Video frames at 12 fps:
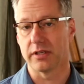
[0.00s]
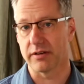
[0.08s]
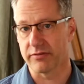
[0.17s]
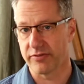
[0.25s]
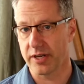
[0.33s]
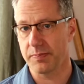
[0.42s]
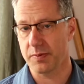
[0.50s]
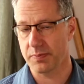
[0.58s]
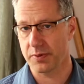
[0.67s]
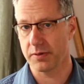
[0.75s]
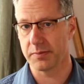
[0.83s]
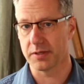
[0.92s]
Now, vapor
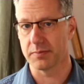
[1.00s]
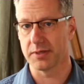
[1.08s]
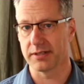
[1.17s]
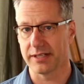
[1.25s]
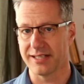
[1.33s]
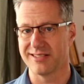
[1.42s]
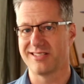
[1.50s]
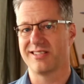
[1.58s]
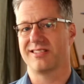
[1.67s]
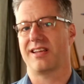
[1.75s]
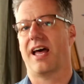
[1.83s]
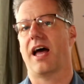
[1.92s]
permeability is
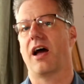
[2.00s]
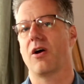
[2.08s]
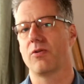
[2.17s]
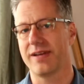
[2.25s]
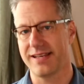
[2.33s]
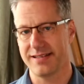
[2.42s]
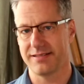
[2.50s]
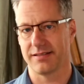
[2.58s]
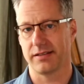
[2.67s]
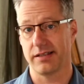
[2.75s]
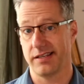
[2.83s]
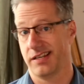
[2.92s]
just how
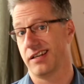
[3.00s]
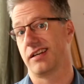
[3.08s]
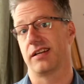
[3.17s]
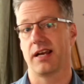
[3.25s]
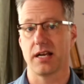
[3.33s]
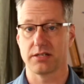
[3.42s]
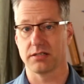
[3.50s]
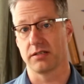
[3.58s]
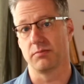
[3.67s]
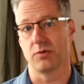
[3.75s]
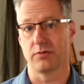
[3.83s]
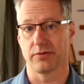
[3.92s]
easily it can
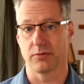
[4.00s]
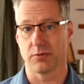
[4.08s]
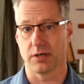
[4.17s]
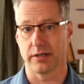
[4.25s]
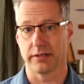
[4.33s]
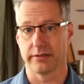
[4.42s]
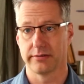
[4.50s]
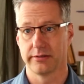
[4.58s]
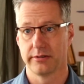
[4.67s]
actually move the water.